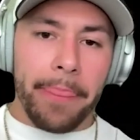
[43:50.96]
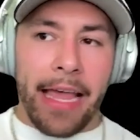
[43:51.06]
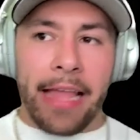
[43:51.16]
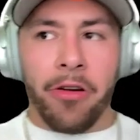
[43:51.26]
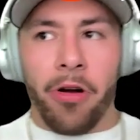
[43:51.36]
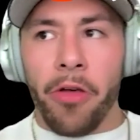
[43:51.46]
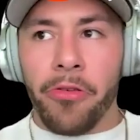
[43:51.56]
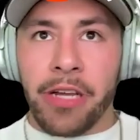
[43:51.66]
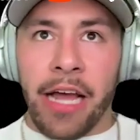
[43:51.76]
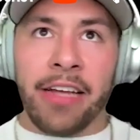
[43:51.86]
And there are other
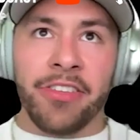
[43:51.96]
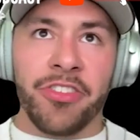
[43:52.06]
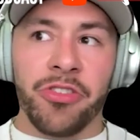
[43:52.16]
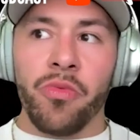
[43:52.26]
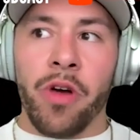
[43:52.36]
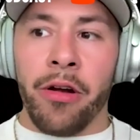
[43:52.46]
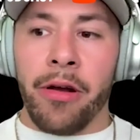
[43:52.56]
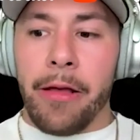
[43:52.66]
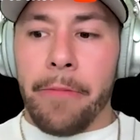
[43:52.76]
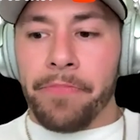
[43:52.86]
guys too, where,
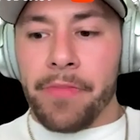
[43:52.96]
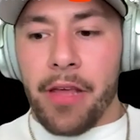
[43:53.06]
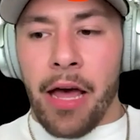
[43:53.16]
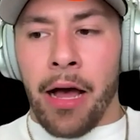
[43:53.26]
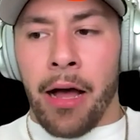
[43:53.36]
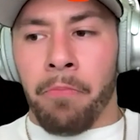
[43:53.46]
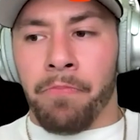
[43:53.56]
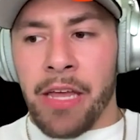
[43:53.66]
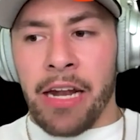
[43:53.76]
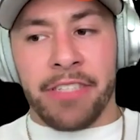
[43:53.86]
and
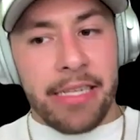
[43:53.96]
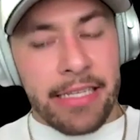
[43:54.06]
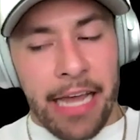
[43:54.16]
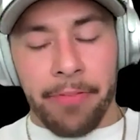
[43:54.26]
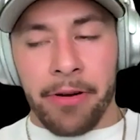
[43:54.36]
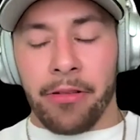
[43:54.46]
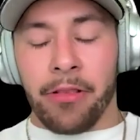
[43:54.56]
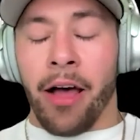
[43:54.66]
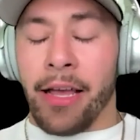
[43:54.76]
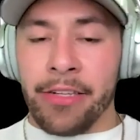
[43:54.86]
I've seen this happen a
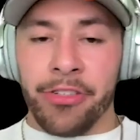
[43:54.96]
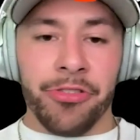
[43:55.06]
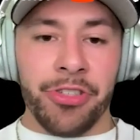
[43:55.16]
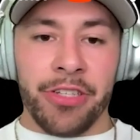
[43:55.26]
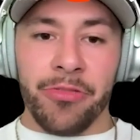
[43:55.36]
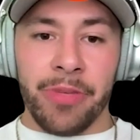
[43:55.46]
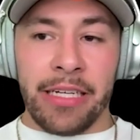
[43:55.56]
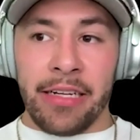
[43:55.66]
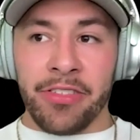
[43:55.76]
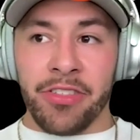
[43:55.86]
lot in jujitsu,
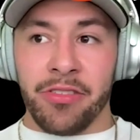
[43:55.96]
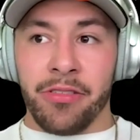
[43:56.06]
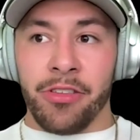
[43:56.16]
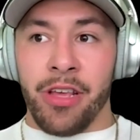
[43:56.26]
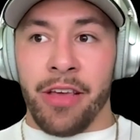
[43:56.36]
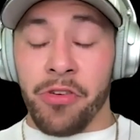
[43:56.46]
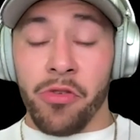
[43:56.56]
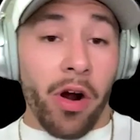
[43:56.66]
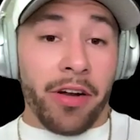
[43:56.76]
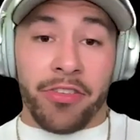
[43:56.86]
because if you
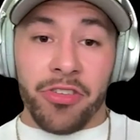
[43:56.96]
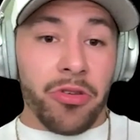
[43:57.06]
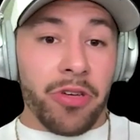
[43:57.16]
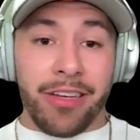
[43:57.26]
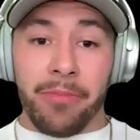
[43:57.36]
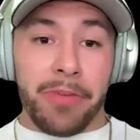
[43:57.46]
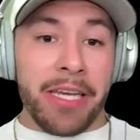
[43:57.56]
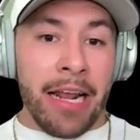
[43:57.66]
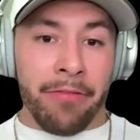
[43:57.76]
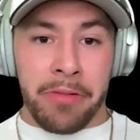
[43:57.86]
wanted to, you can
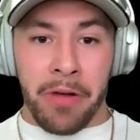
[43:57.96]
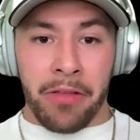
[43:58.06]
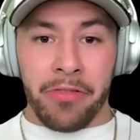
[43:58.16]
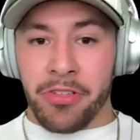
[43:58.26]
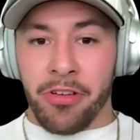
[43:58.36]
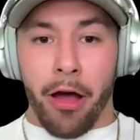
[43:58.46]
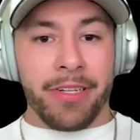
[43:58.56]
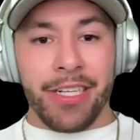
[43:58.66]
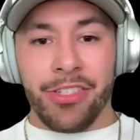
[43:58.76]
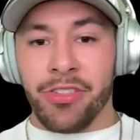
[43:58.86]
compete every month. There's
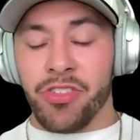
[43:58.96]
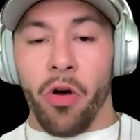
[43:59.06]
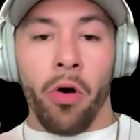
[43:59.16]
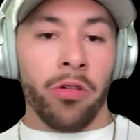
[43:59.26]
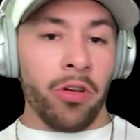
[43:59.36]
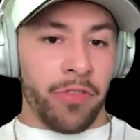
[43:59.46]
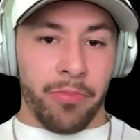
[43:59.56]
competitions all over the